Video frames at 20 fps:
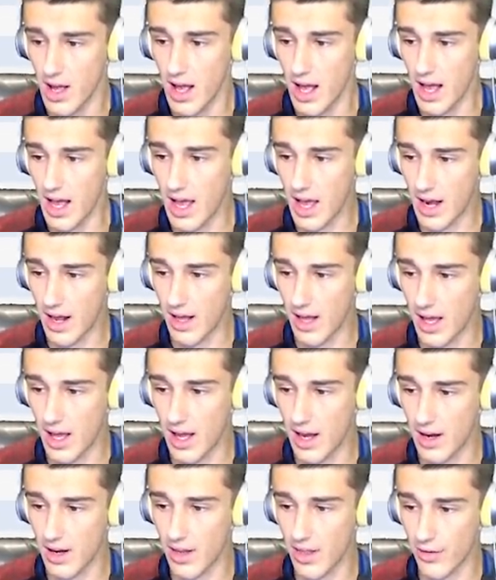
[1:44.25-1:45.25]
I had a, I
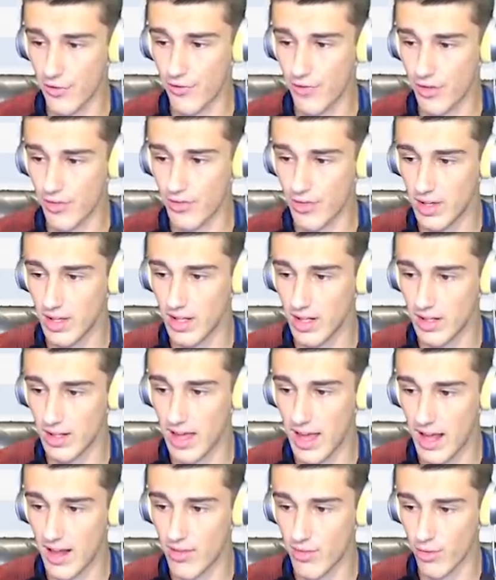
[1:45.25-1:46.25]
had another
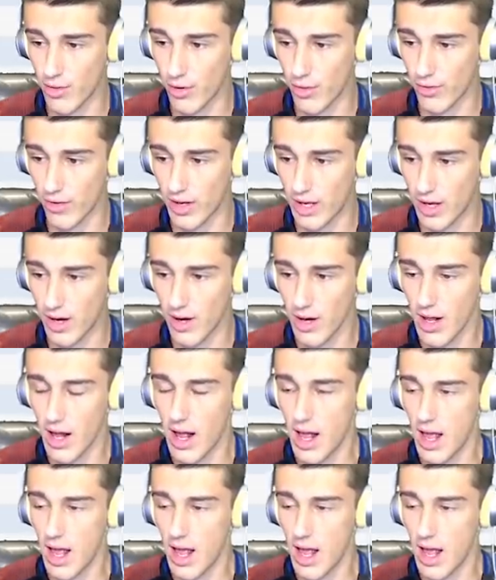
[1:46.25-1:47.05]
15k's over here.